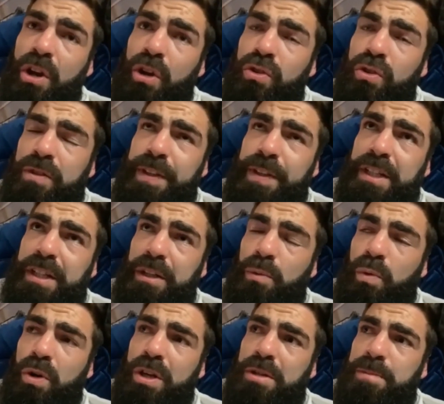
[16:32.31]
just physically
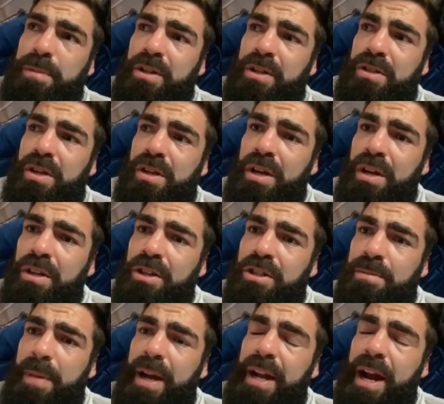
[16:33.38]
wise, because
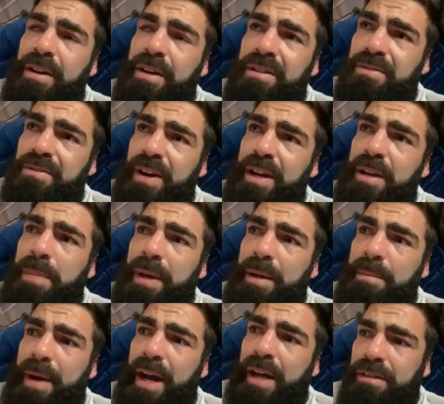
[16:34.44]
Jamel Herring is a very big
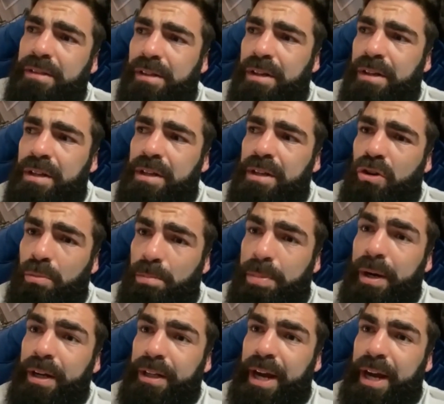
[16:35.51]
man
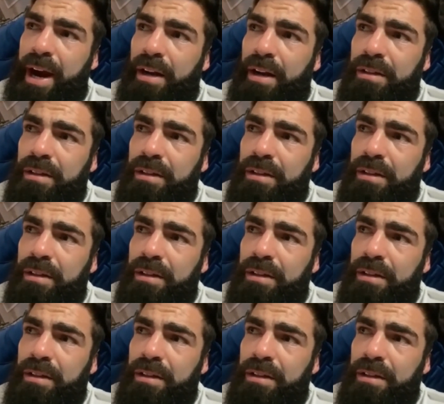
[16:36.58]
compared to Carl.